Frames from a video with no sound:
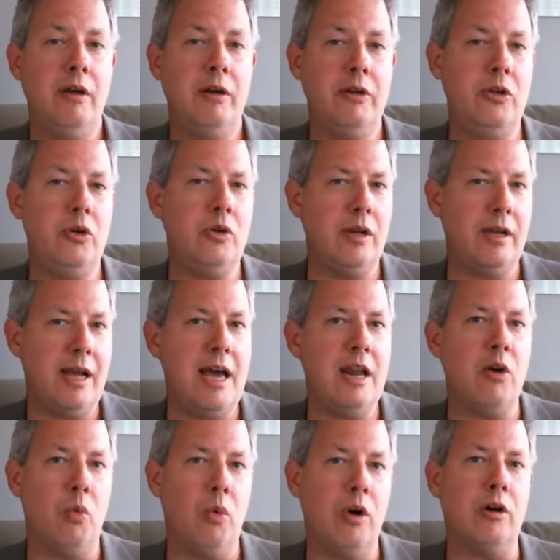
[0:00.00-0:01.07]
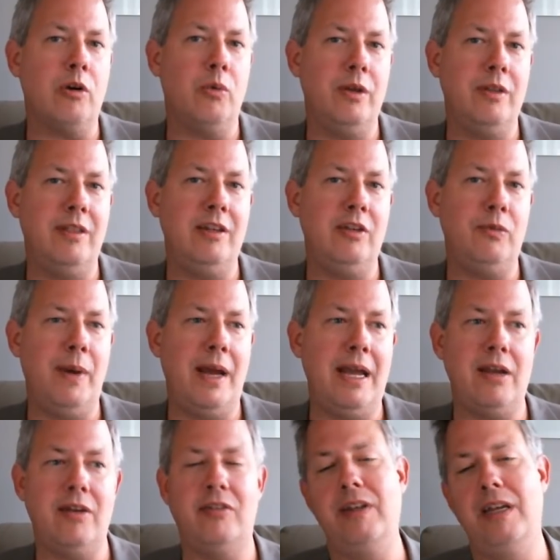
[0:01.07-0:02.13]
You can kind of work with these banks,